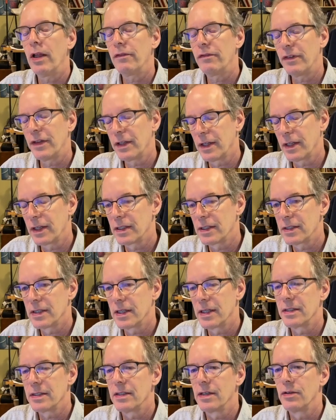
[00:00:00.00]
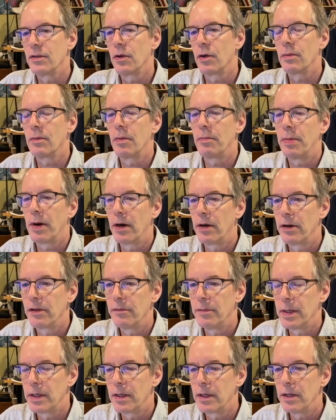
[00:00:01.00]
feelings. It's a normal part
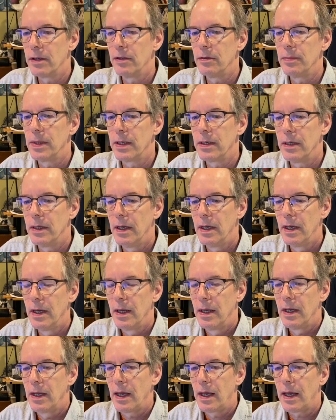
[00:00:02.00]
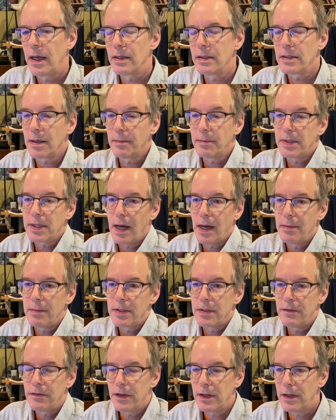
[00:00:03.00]
of being human, and
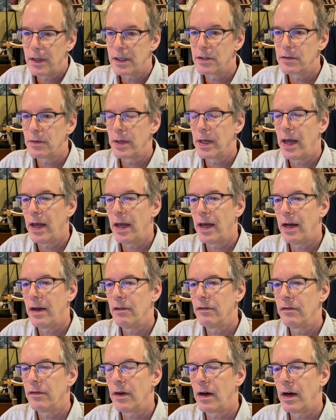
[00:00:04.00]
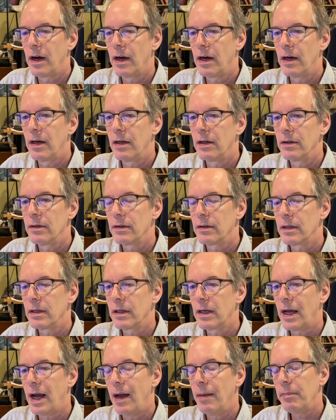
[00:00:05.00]
sometimes the feelings we have are
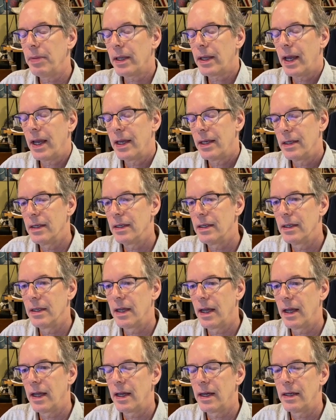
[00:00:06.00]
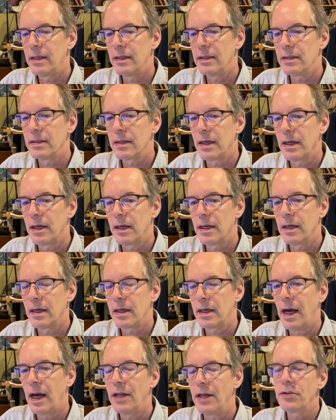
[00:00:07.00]
complicated and
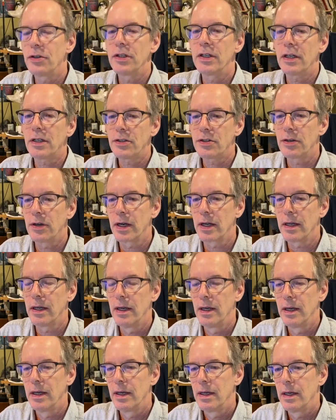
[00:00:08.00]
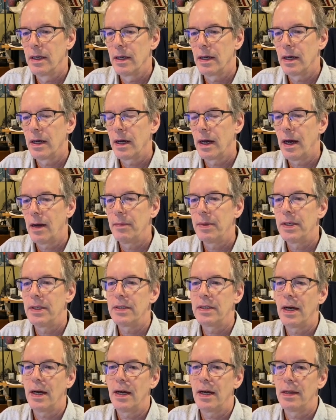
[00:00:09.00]
contradictory. How many
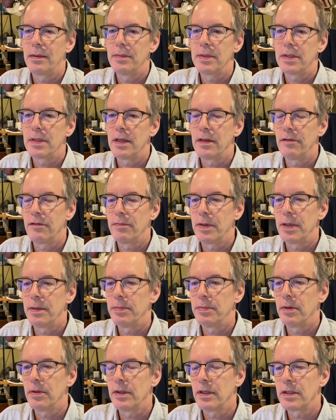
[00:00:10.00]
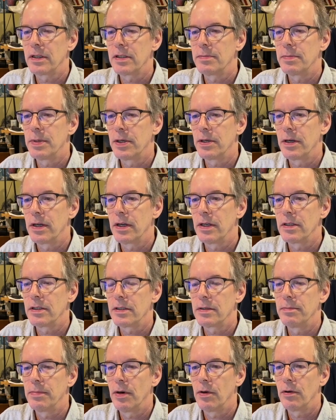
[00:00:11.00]
times have people
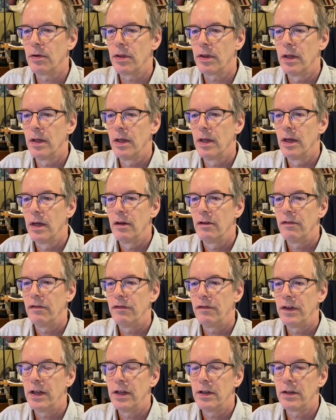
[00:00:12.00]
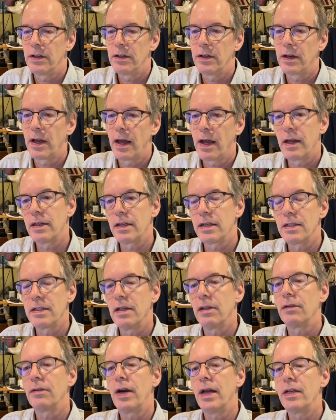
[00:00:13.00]
experienced both fear and
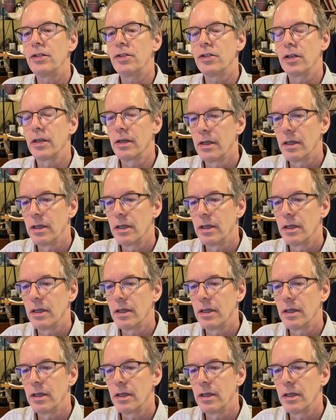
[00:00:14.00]
exhilaration?